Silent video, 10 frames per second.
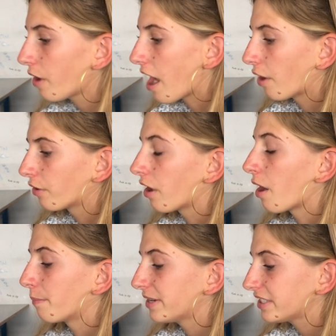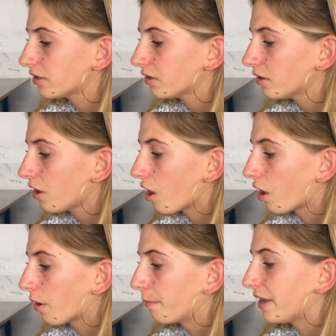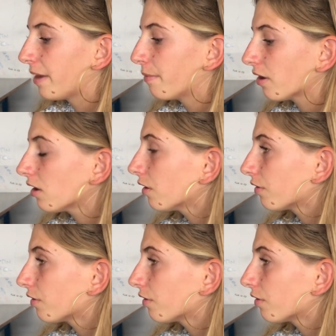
our ambition or be able